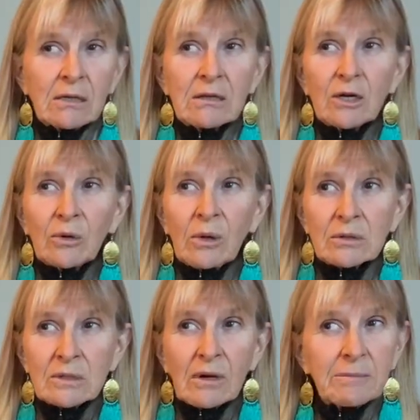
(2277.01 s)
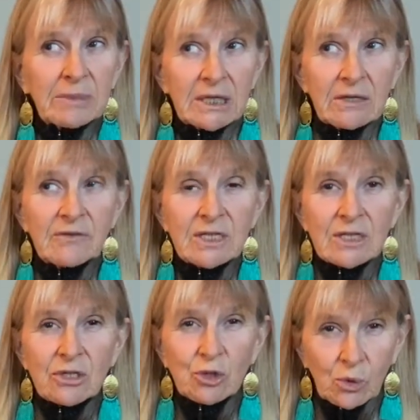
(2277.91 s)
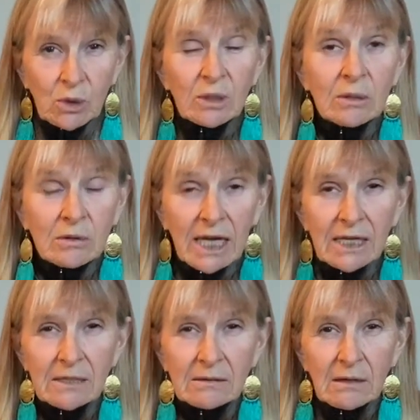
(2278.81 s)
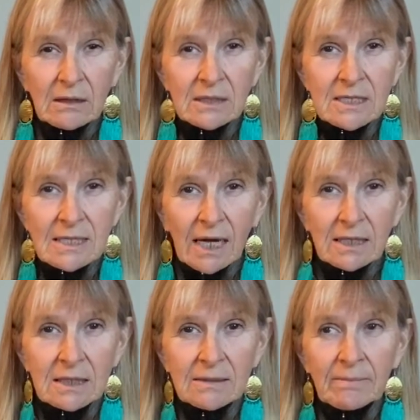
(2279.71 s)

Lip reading: There also, I believe, is a store locator on the site.